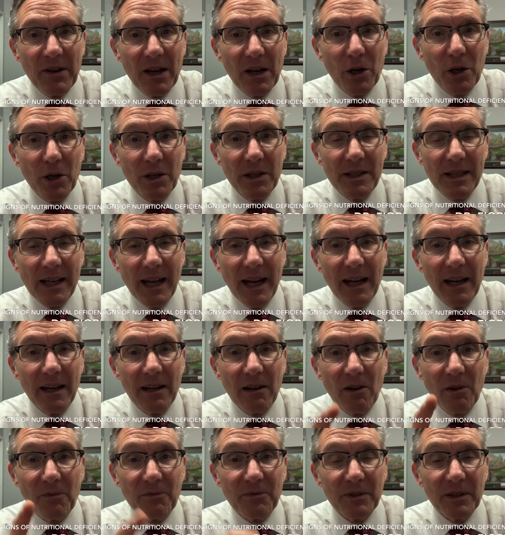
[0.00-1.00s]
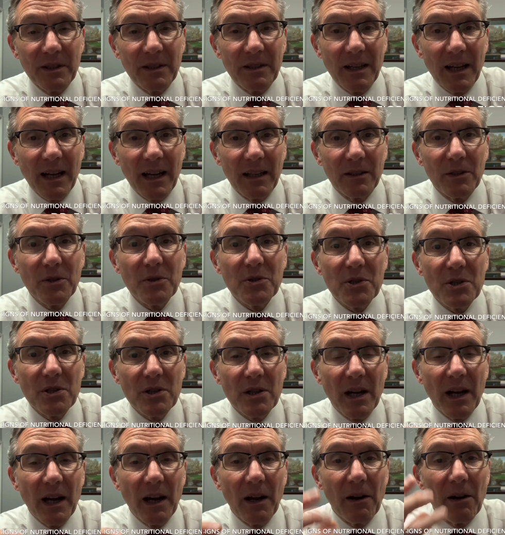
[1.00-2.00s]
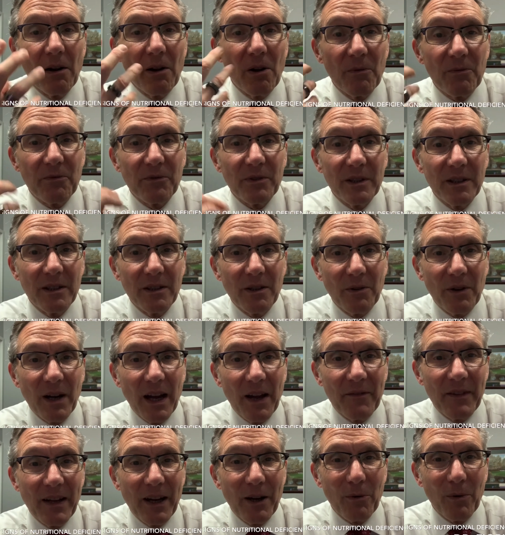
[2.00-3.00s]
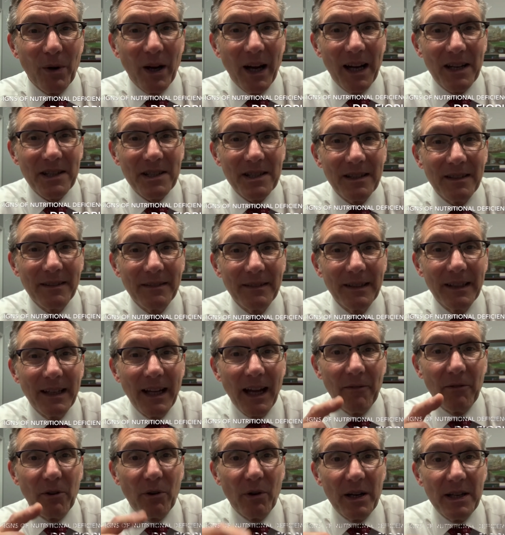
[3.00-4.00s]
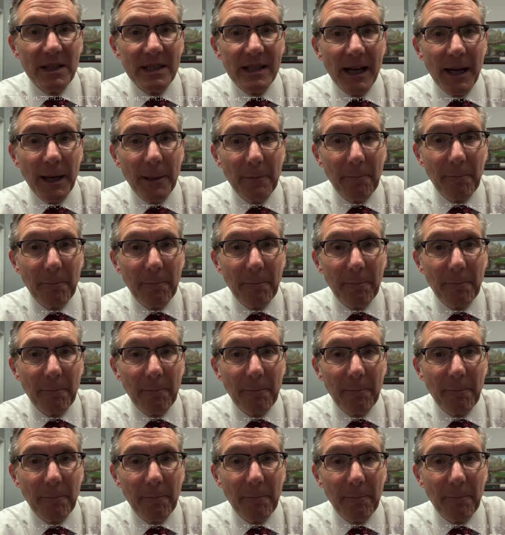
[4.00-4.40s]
good day, and hopefully you're not losing your hair, and hopefully you don't have that rash. Have a great day.